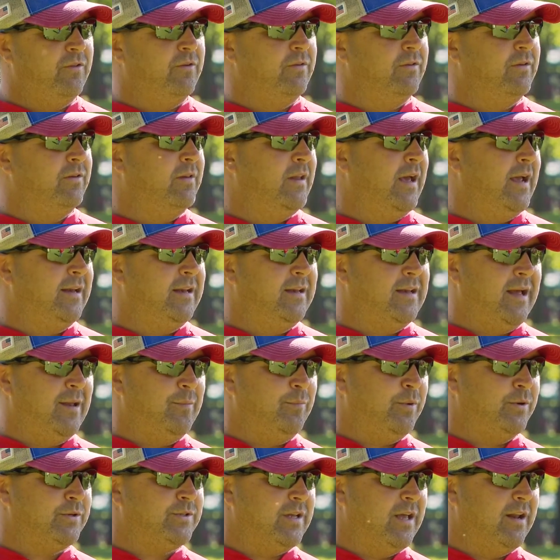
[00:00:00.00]
the
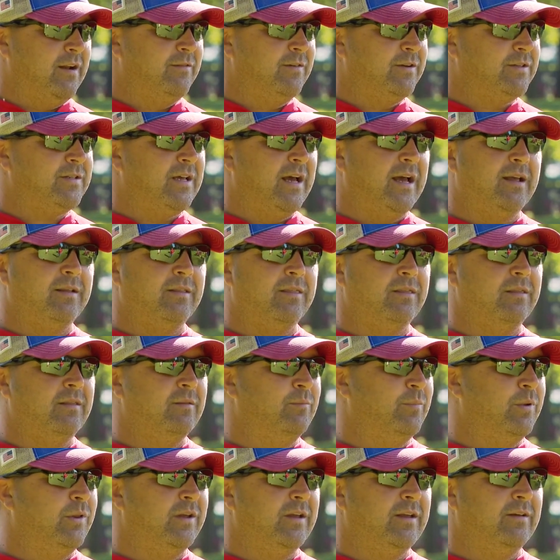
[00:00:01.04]
99% of us, I
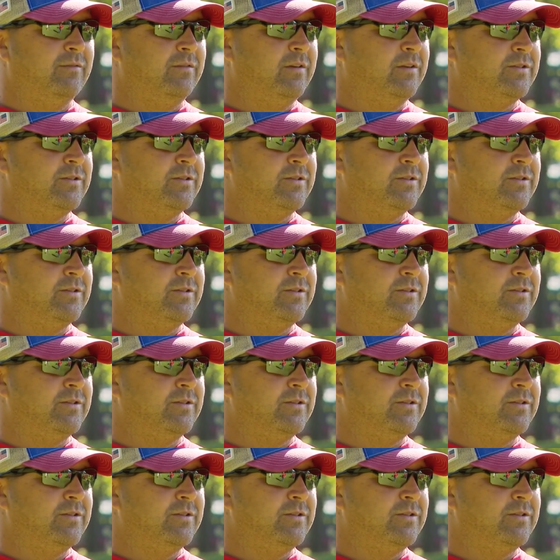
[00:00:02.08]
believe,